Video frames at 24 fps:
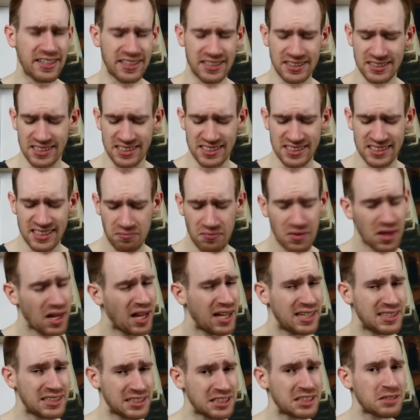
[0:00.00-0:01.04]
This is
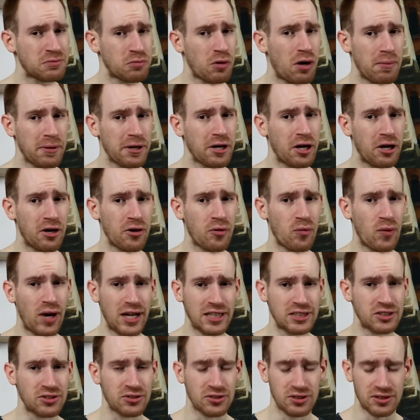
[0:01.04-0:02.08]
probably going
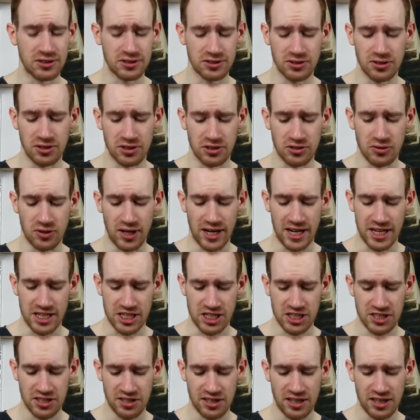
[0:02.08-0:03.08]
right to the trash.